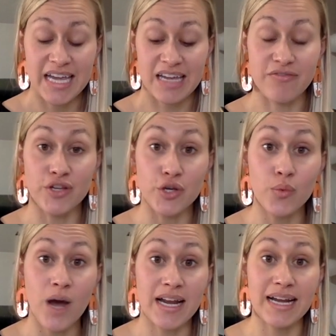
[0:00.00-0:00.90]
If you
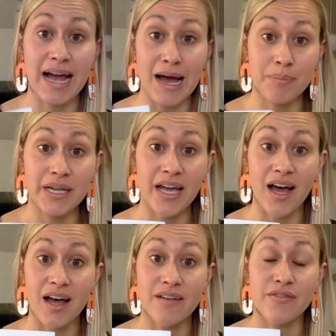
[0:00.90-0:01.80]
want a copy
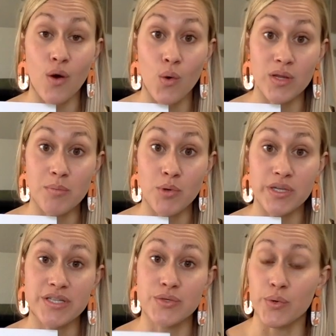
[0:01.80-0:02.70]
of the Holy Moly
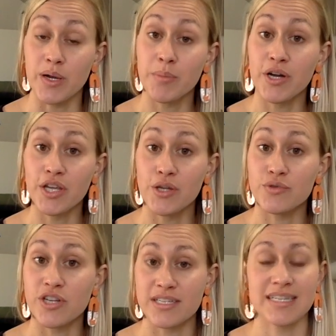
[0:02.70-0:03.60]
storybook, you
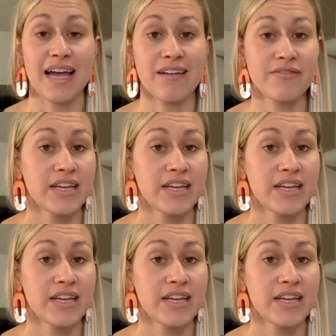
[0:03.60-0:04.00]
just have